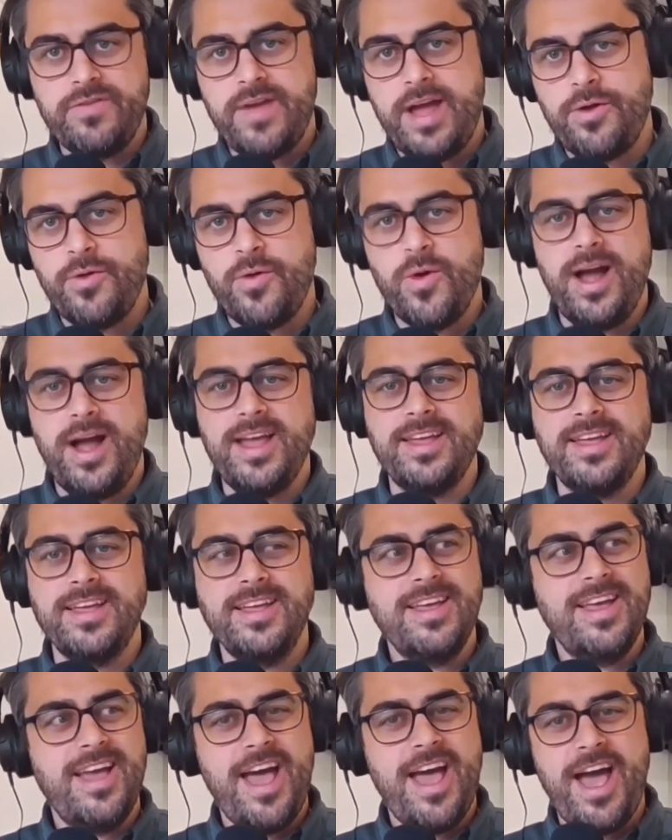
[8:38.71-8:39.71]
How do I
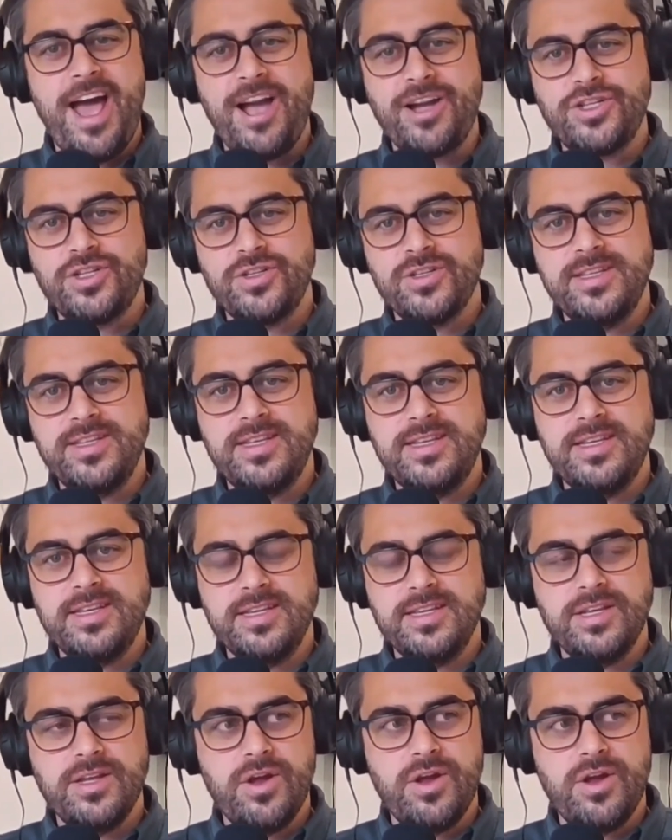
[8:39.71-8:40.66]
actually,